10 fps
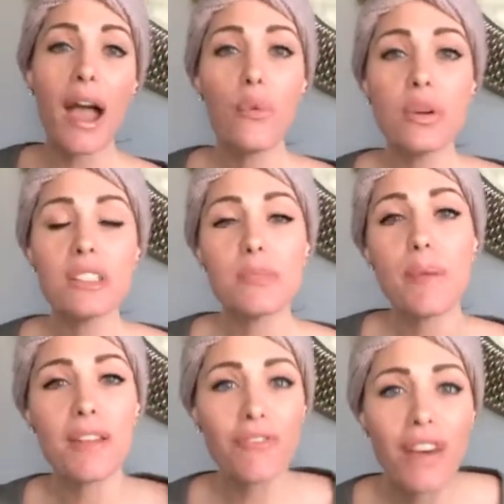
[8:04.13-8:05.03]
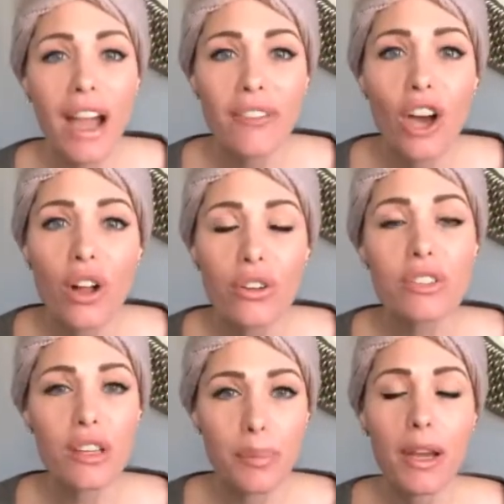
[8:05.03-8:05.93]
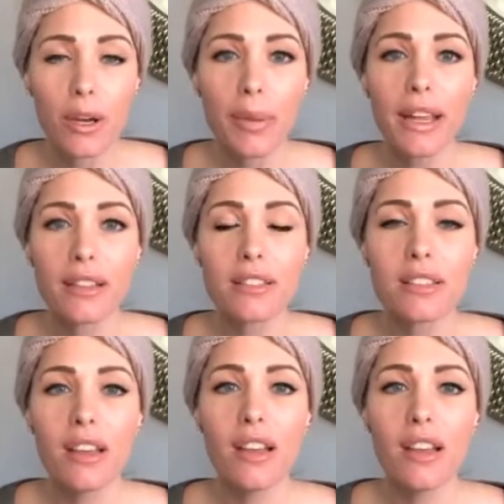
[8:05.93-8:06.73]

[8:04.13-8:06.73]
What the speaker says: I wouldn't spend $5 on a pair of pants.